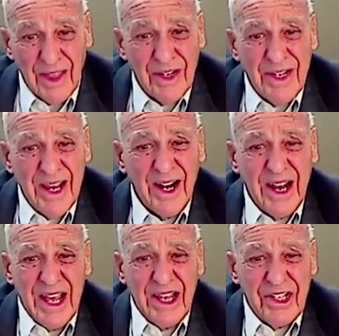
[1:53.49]
the
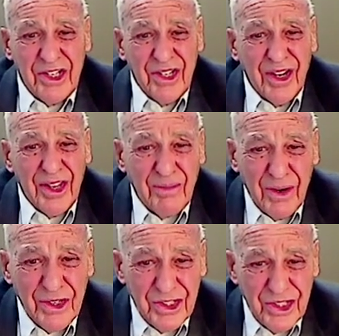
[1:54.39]
needle is still in the
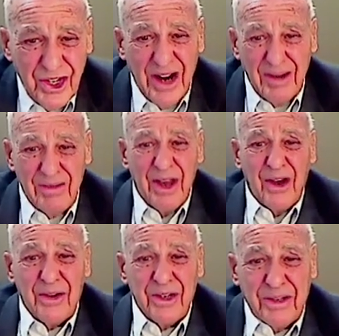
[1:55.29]
person's arm,
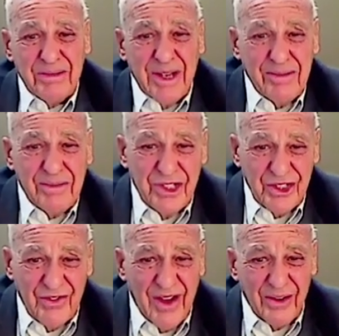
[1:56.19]
or sometimes it's
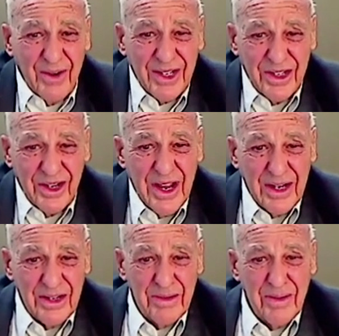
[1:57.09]
just found right there
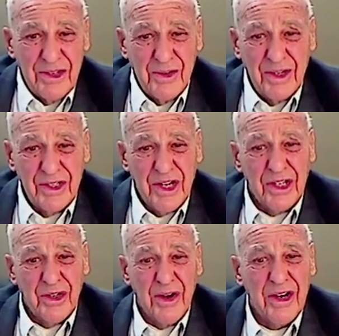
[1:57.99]
nearby the syringe.
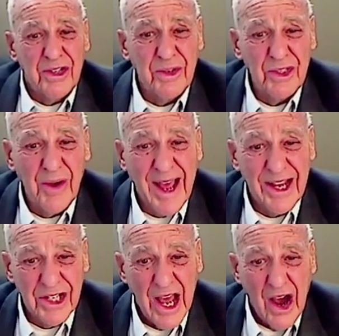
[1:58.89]
So here's what you
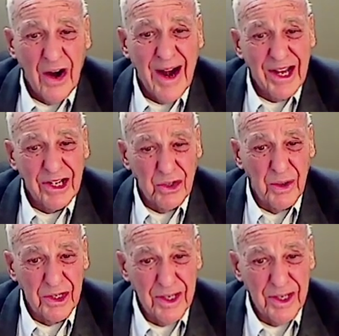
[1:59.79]
are asked to